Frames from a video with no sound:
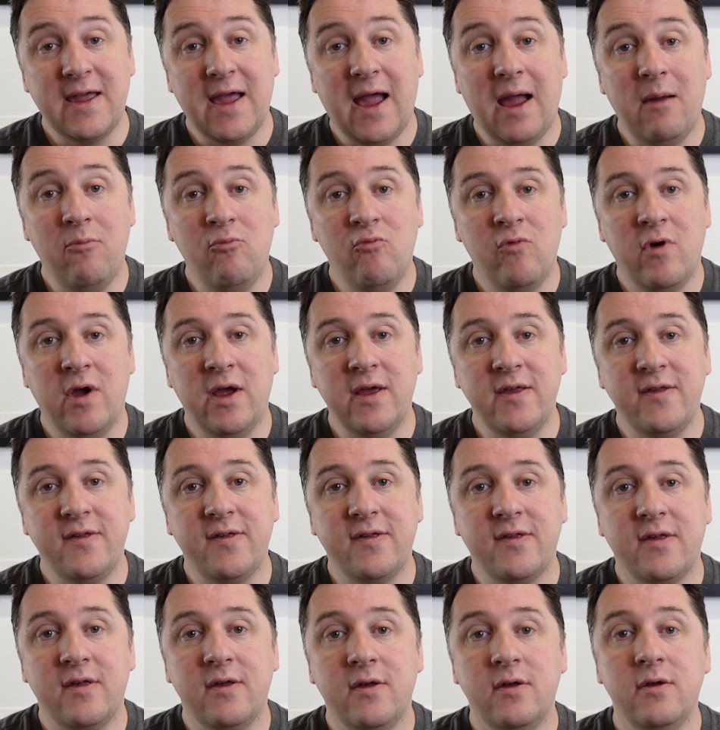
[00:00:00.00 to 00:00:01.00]

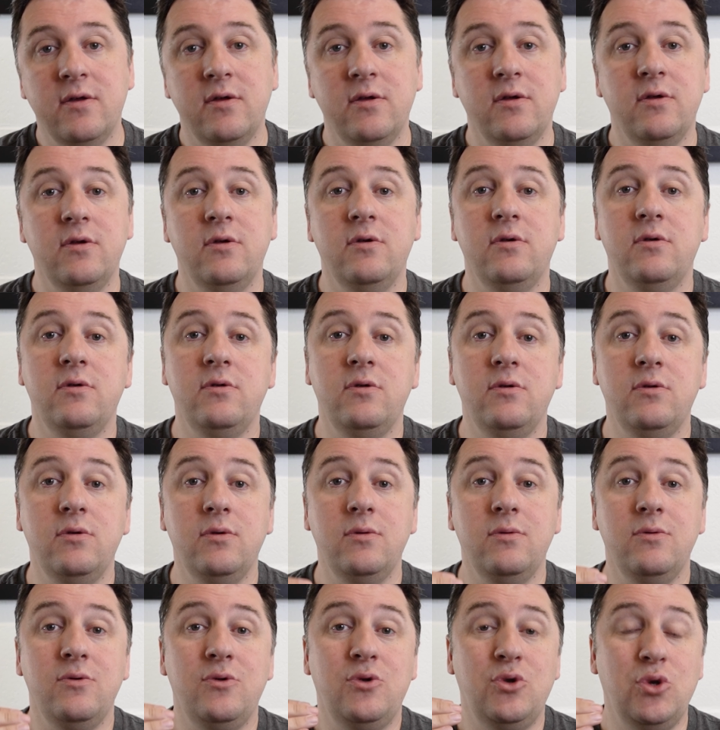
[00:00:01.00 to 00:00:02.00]
cameras
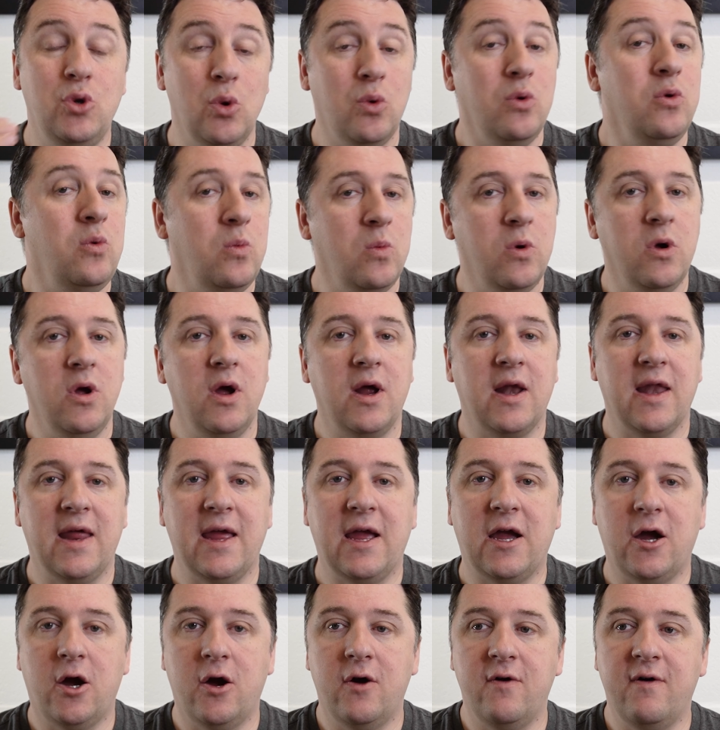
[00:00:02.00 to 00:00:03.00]
don't work
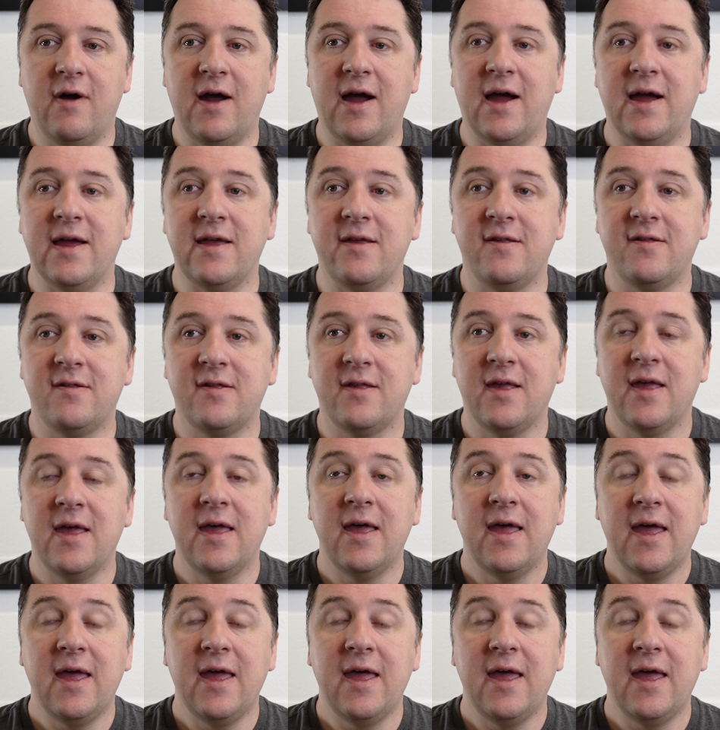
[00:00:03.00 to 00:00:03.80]
like our eyes.